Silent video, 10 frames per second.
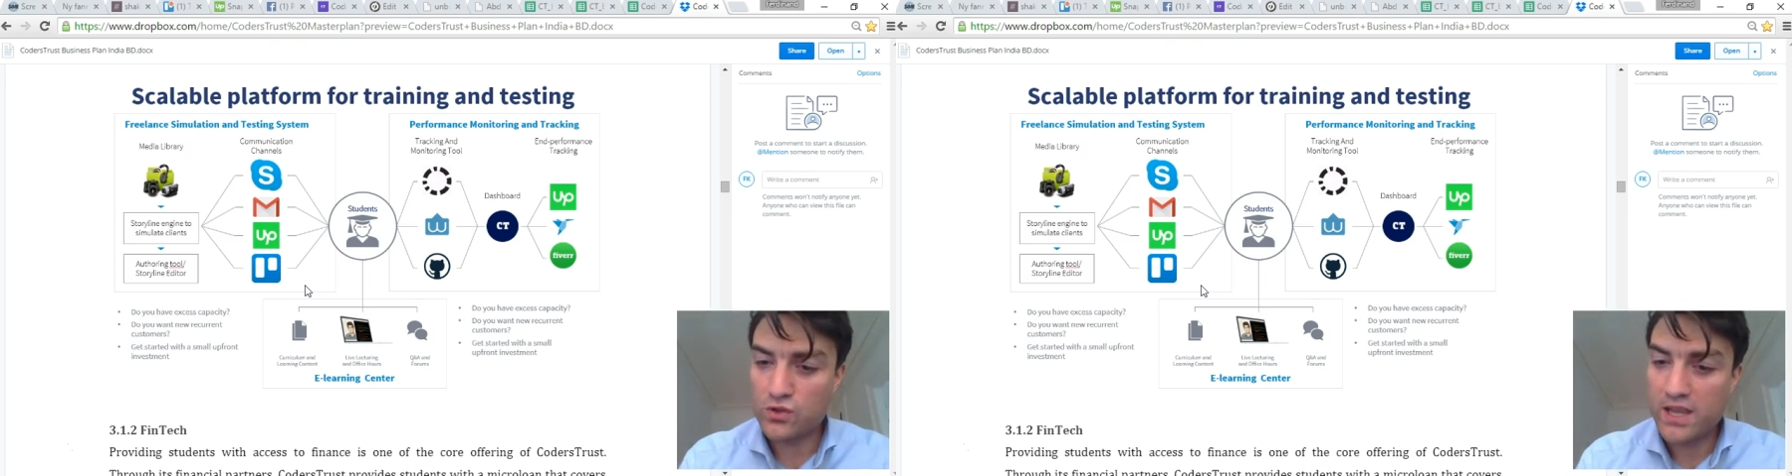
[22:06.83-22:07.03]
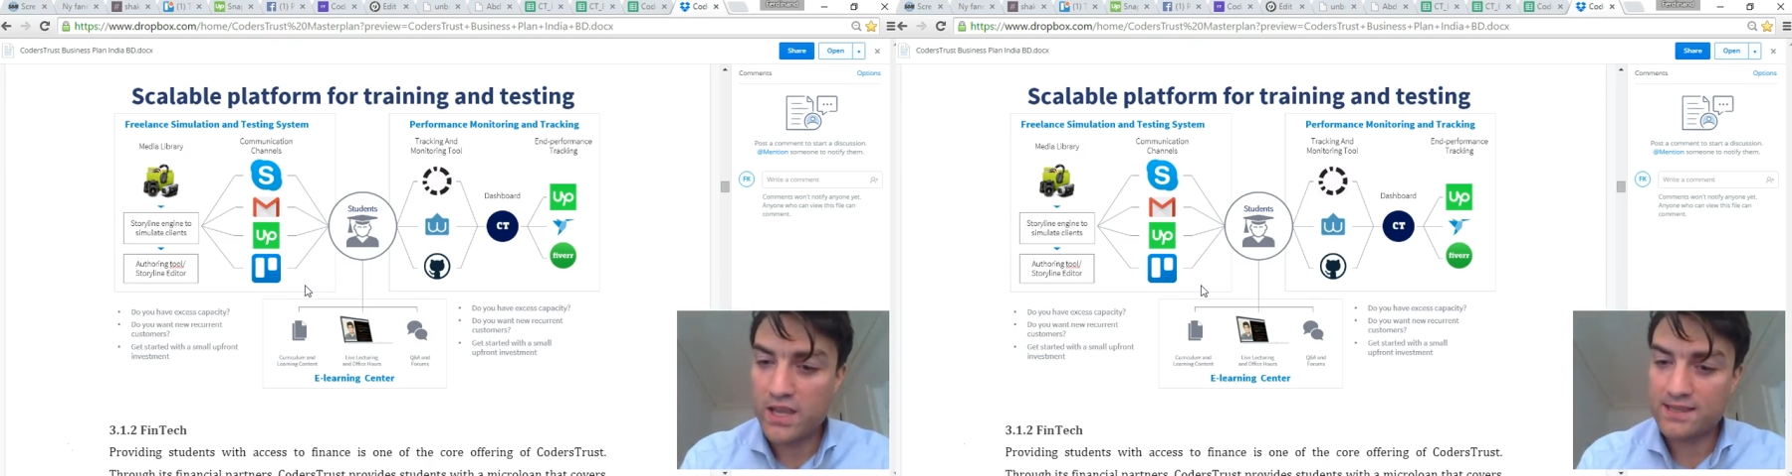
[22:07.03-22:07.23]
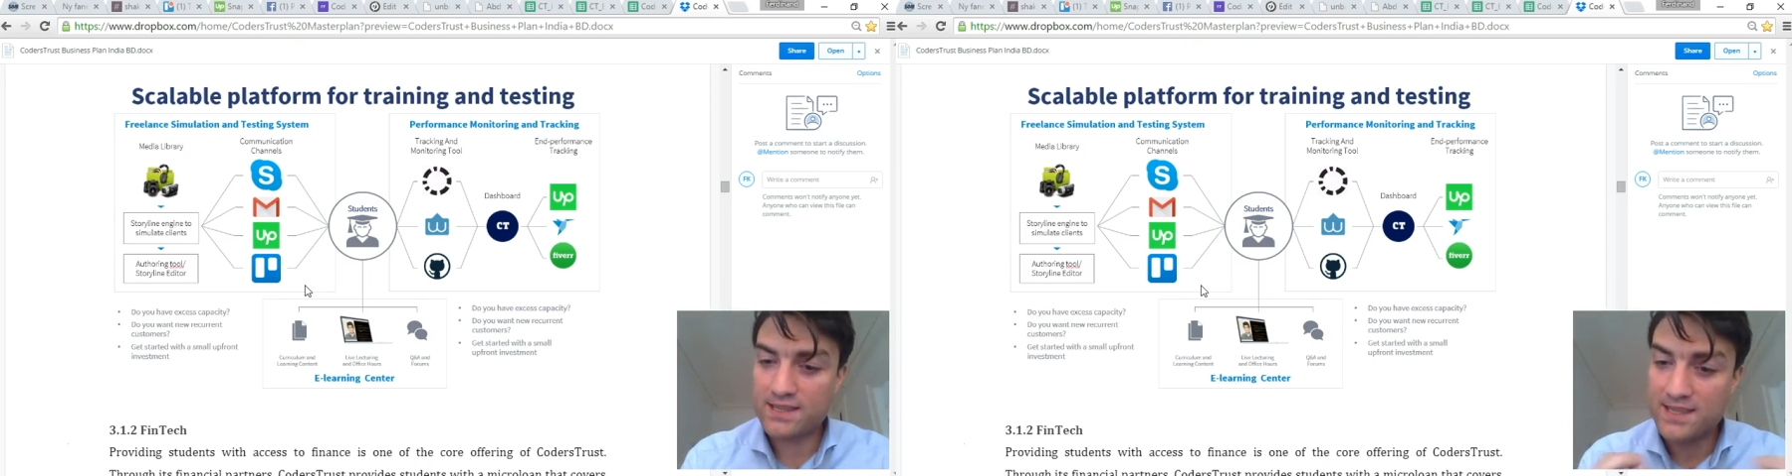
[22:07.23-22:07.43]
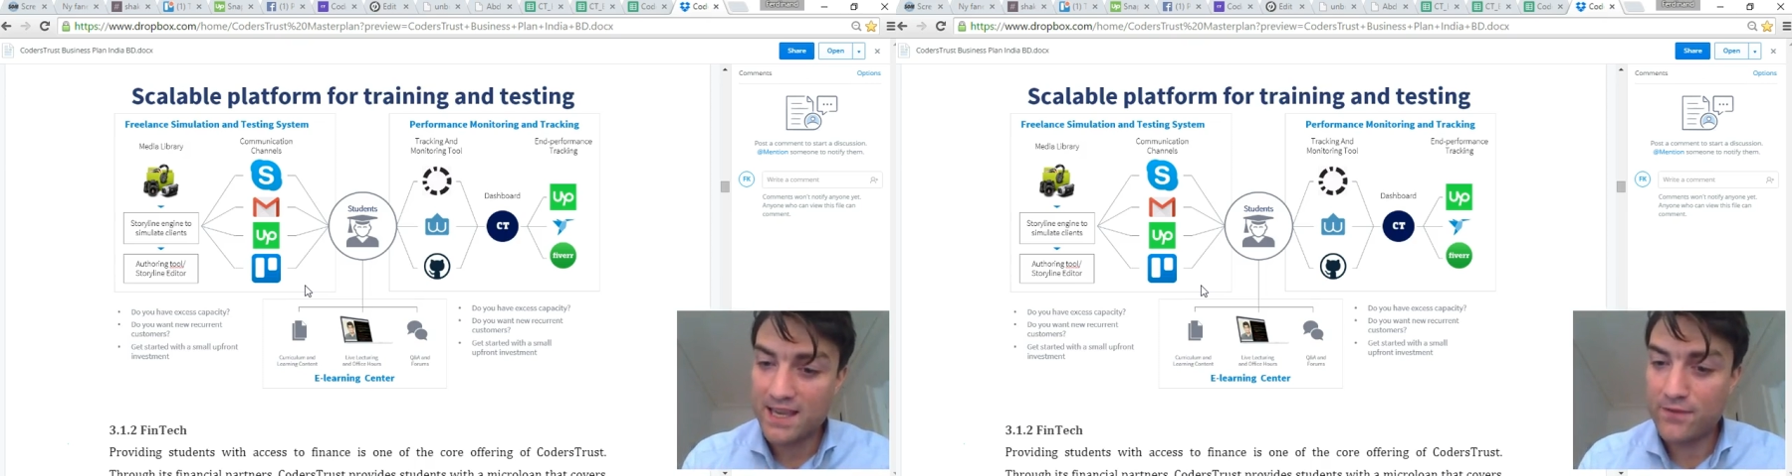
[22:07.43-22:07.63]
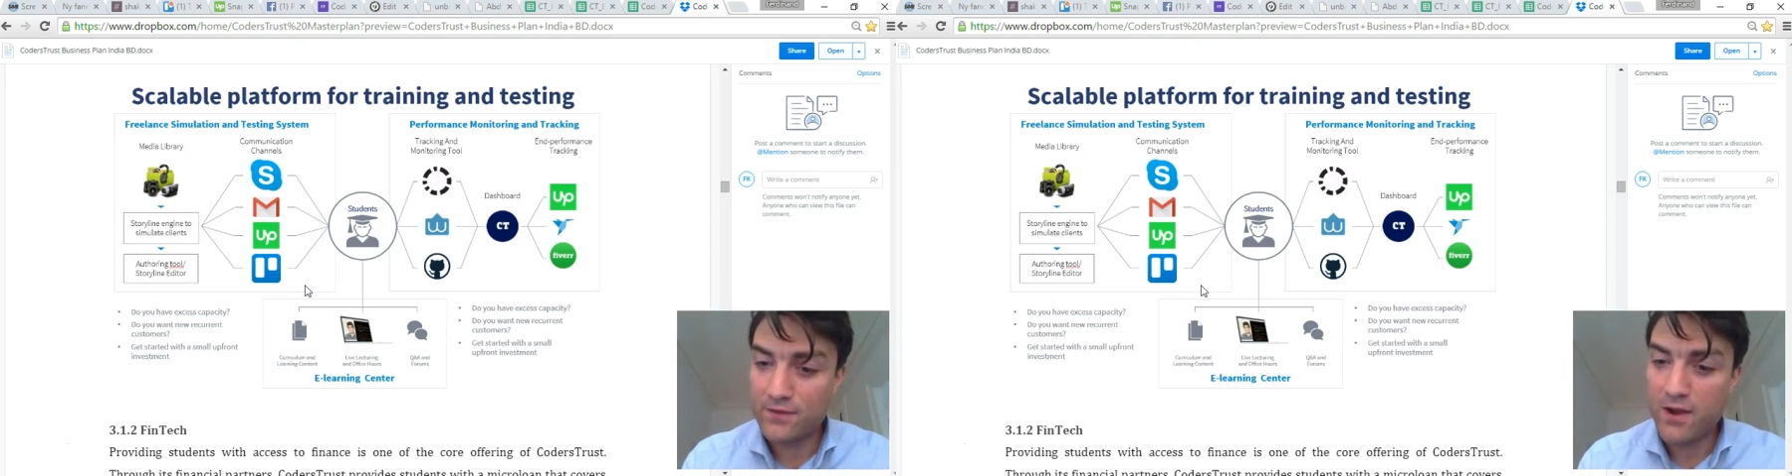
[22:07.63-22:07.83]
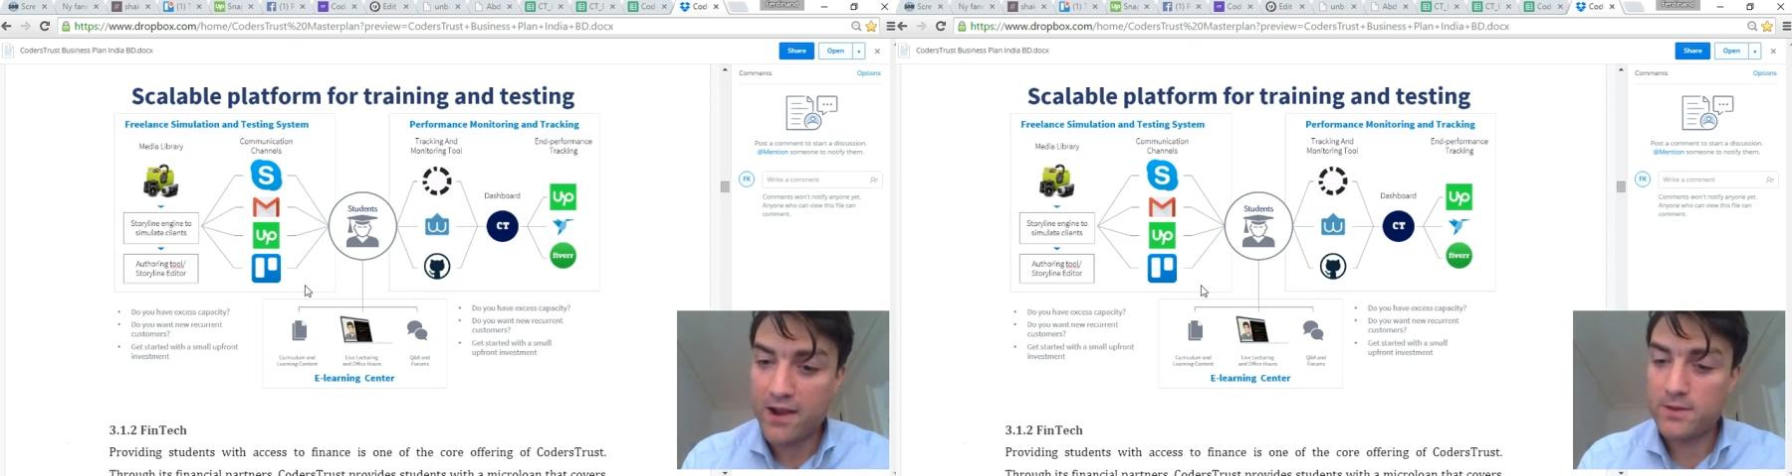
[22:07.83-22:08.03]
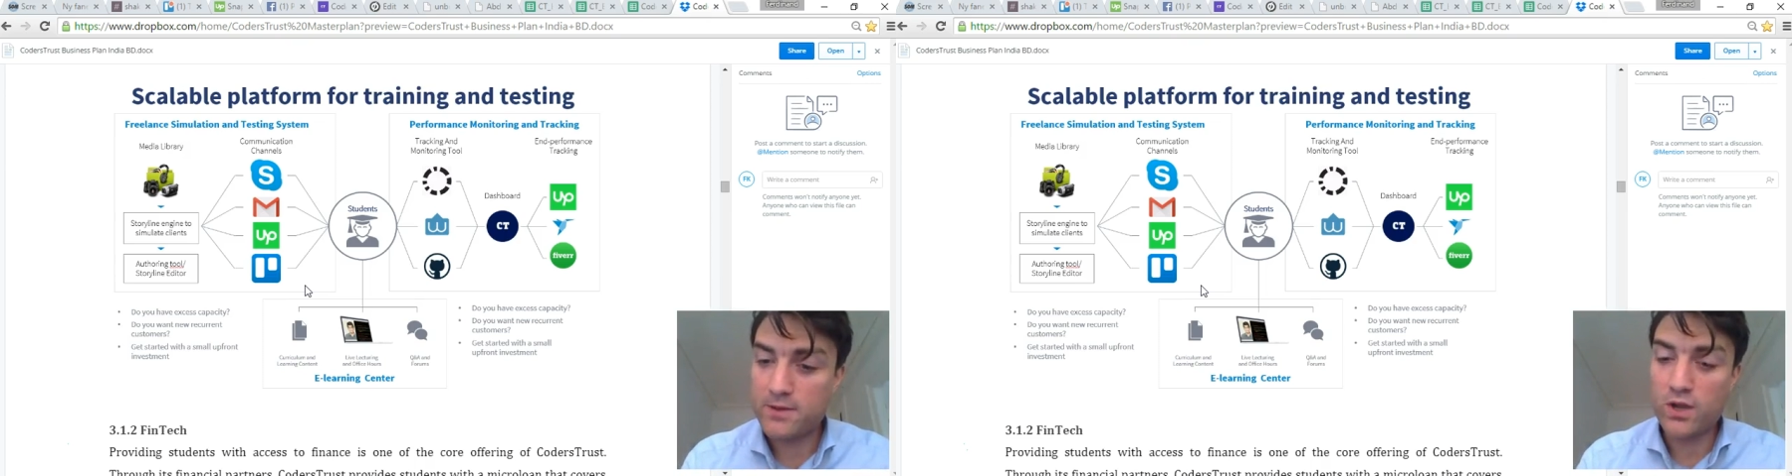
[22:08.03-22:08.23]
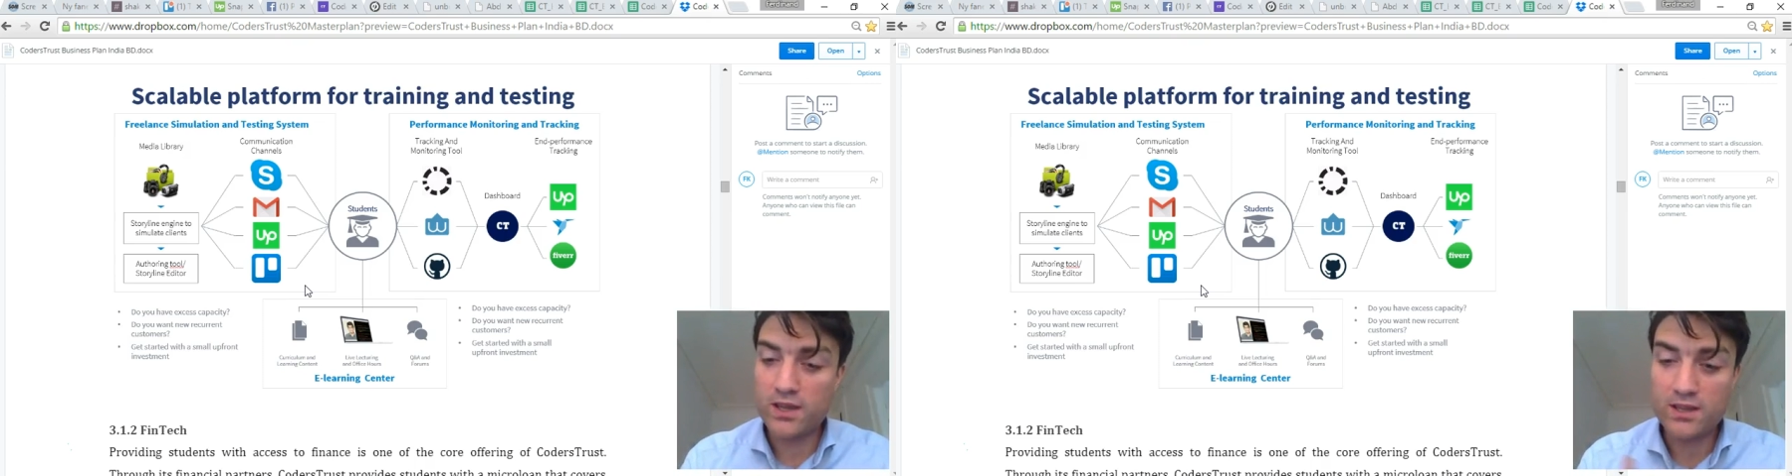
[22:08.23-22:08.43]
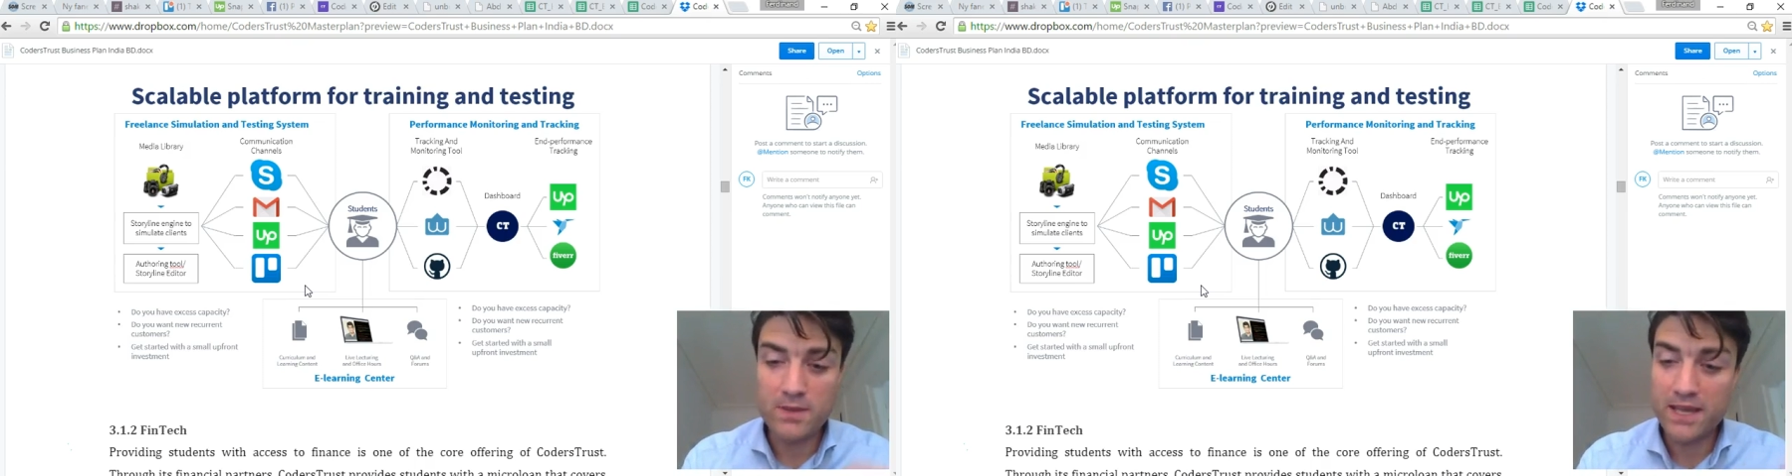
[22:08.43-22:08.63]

so he has a safe environment where he can